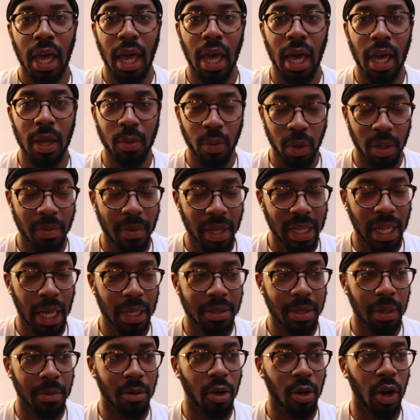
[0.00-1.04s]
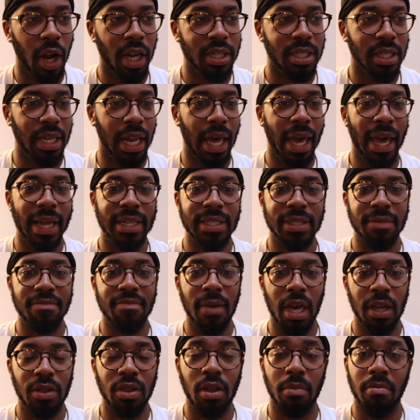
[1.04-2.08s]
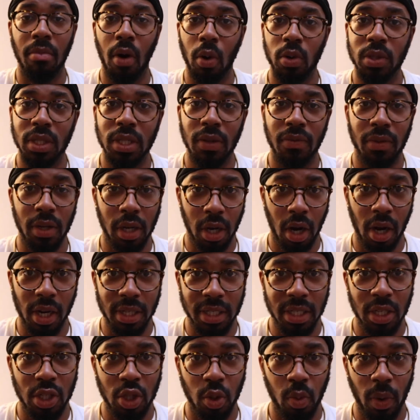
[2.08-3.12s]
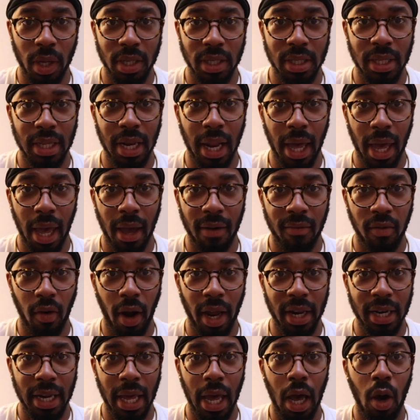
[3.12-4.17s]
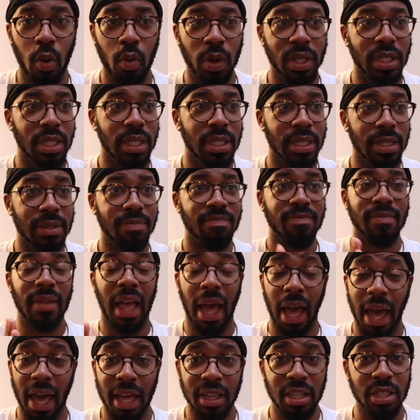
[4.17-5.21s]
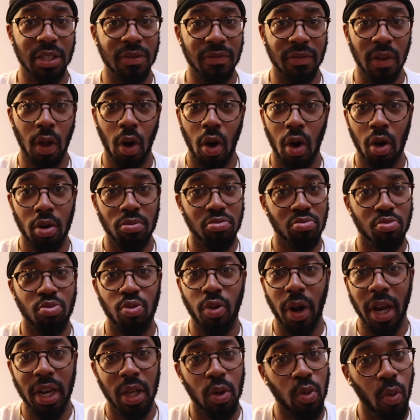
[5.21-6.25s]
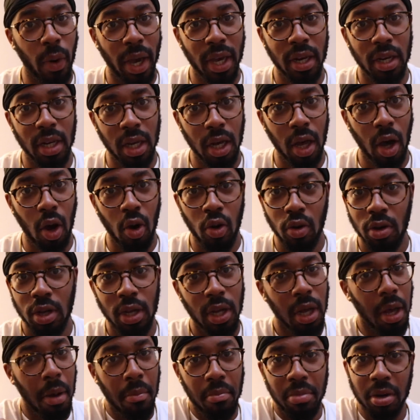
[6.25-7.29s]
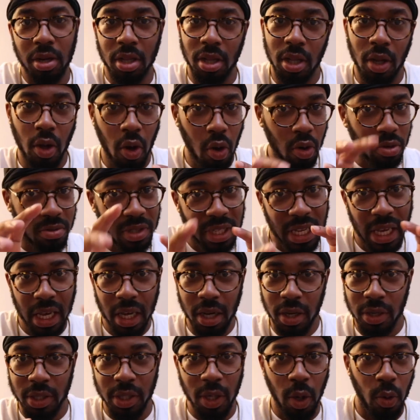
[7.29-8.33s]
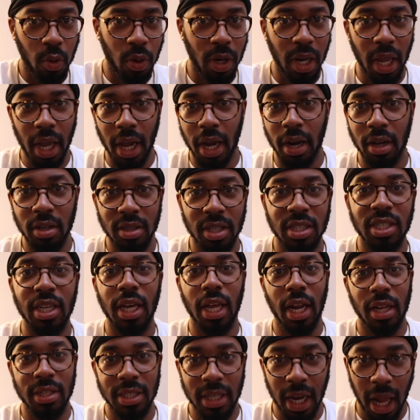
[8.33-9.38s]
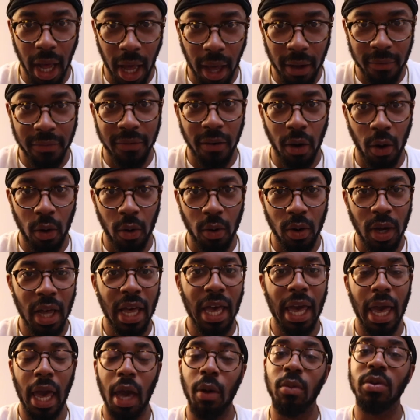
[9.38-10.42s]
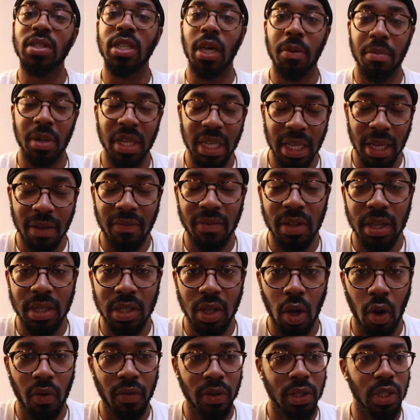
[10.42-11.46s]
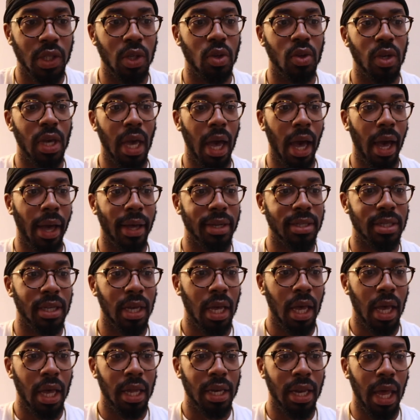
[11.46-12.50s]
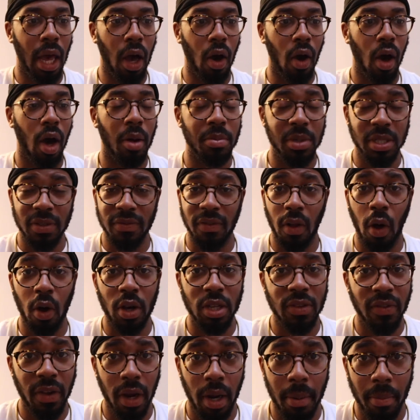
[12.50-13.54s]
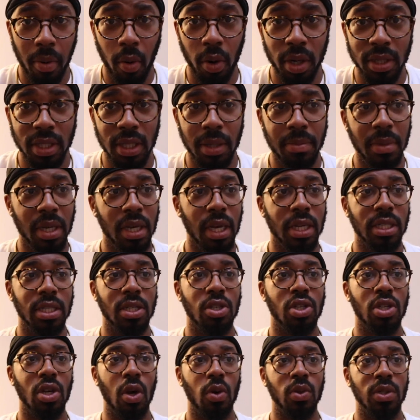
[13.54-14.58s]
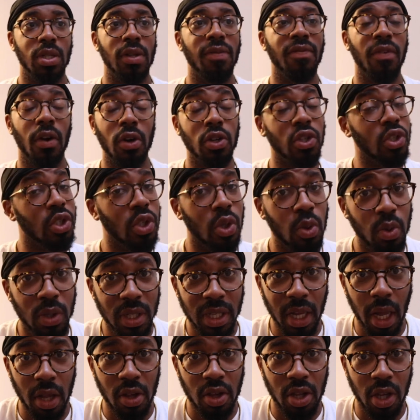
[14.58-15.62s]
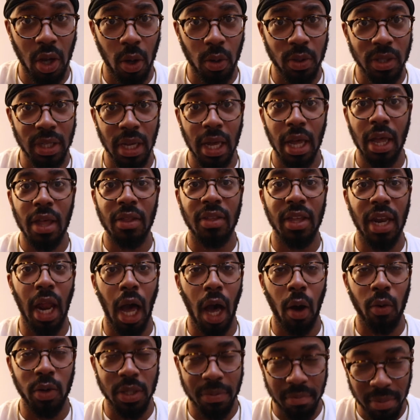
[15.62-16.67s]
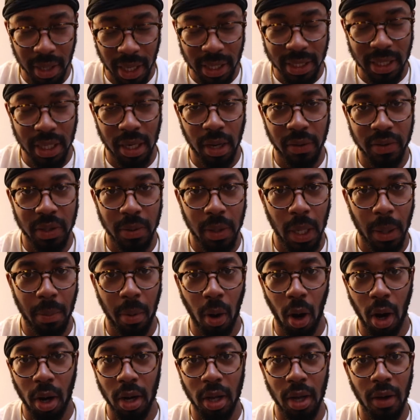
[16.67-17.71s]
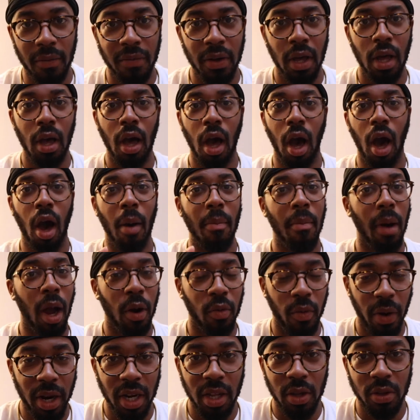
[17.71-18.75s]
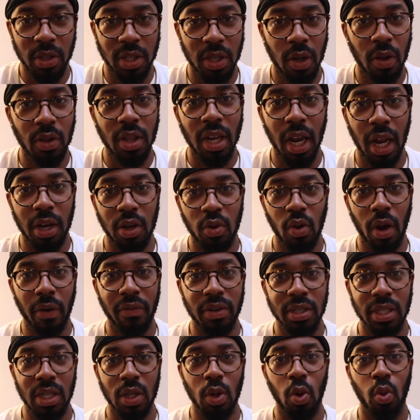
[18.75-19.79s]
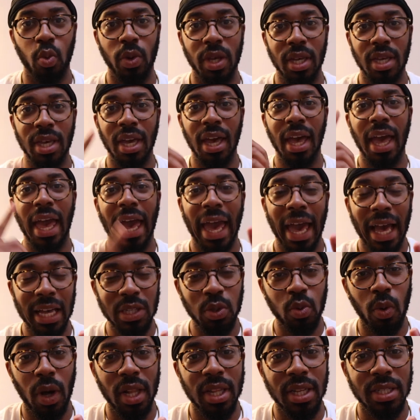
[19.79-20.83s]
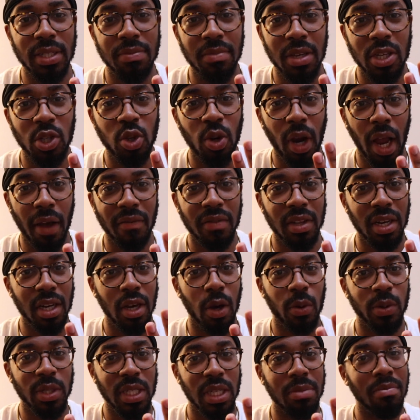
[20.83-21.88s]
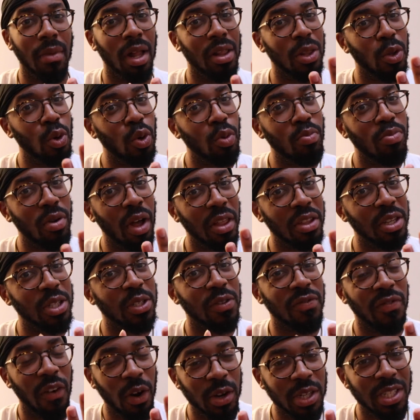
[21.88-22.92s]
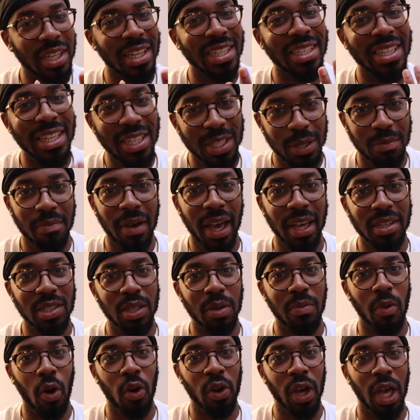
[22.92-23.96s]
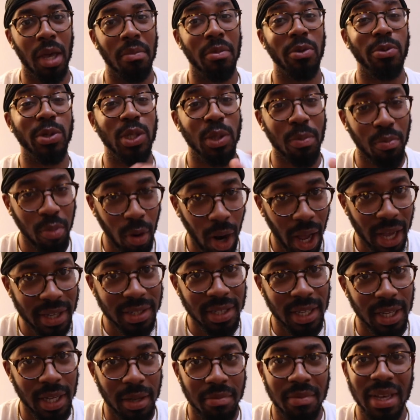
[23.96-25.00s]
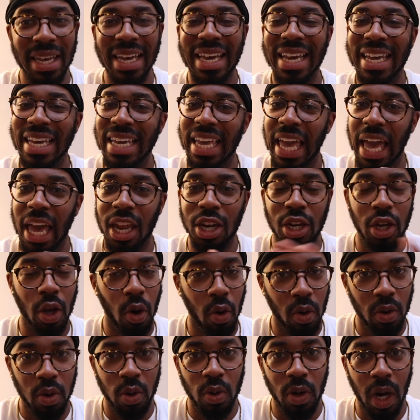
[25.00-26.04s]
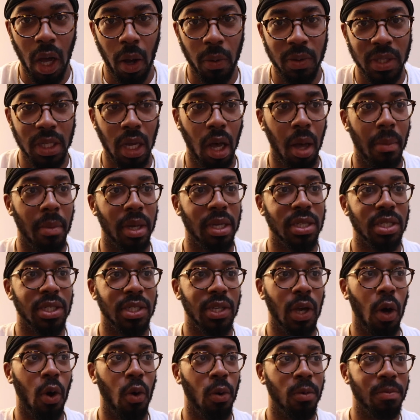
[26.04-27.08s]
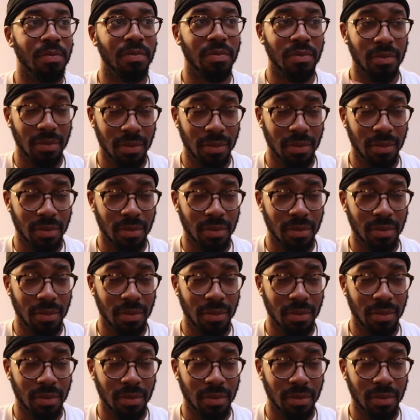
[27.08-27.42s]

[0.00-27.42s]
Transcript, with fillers: And with my laptop crashing, I had to make the most of the current situation that I have right now, which is I had this vlog ready, waiting to go. Put a little tankers on there, shout out to the iPhone, and was able to give this over to you guys. Now, this vlog is very important to me because it shows the first two sketch shows that I was blessed enough to be a part of, my radio show that I do every single week, as well as me traveling to go see my little brother's first collegiate basketball game. It was a surprise to him. He had no clue that I was coming. So